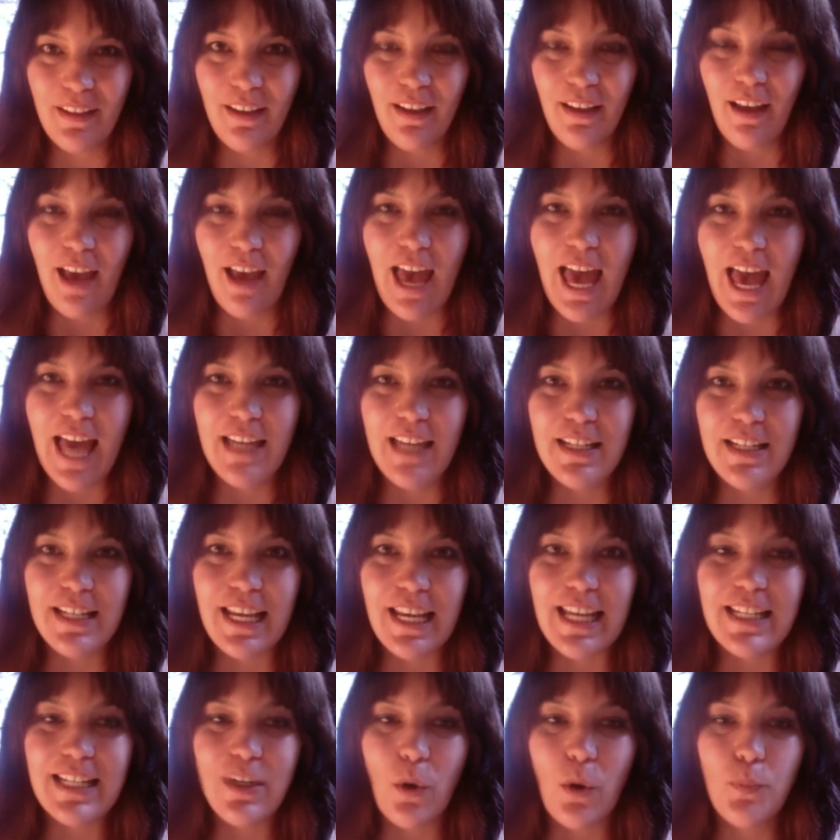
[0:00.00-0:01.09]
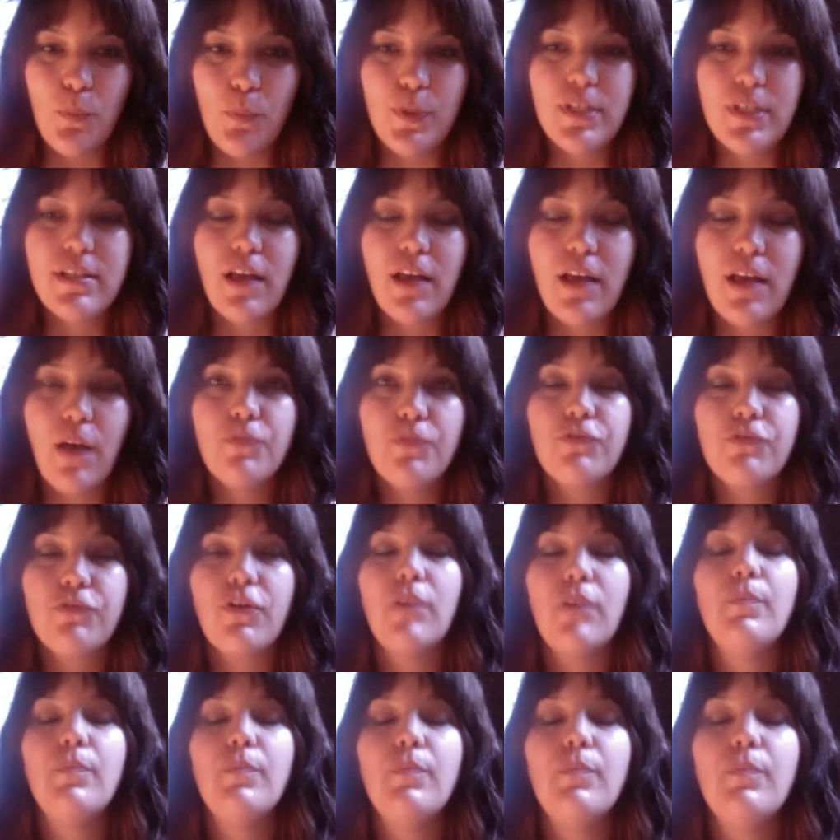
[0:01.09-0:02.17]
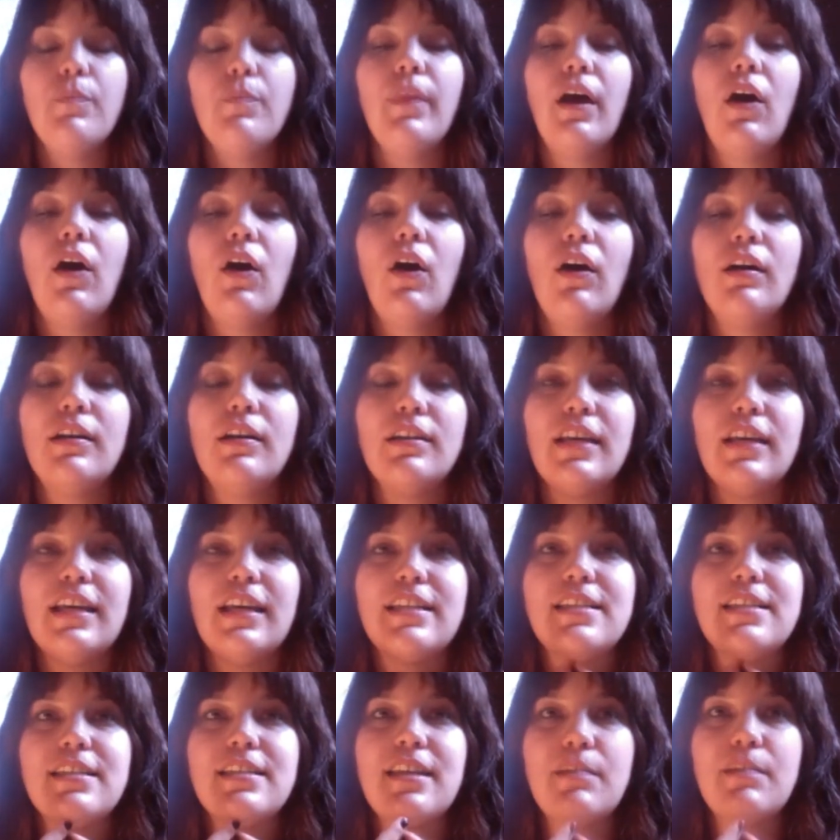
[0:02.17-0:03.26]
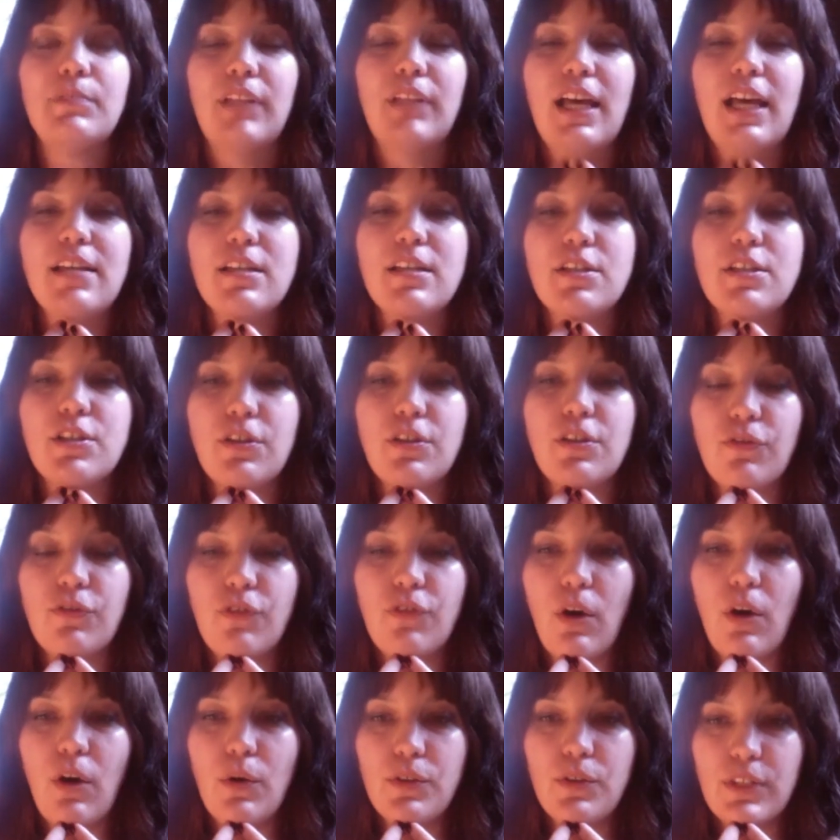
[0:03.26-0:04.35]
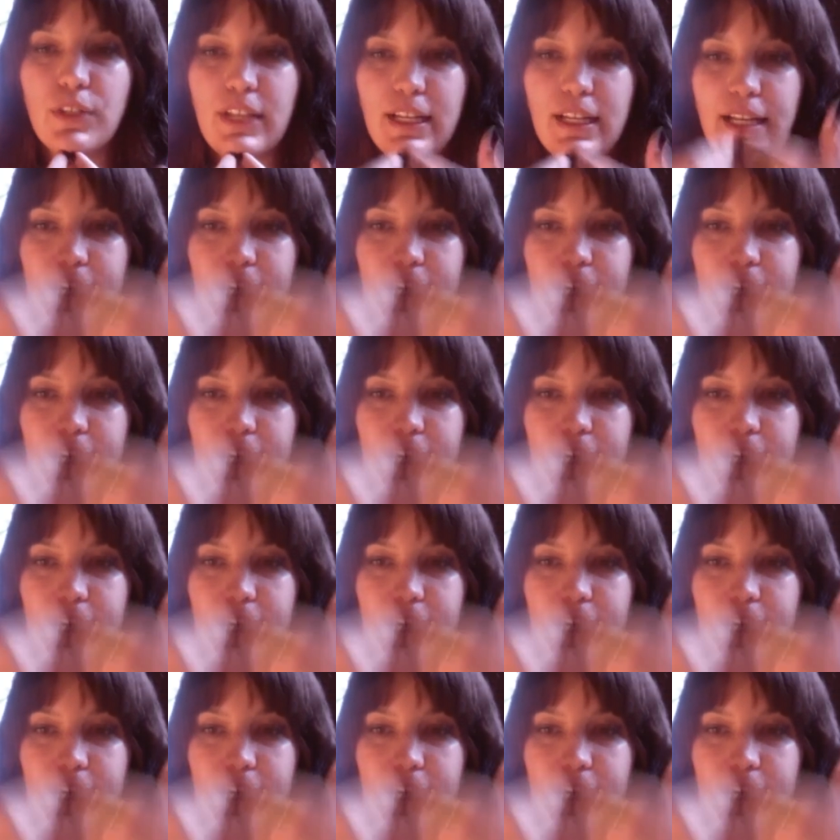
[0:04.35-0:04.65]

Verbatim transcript: And it opens up from the heart, it stabilizes the throat, and then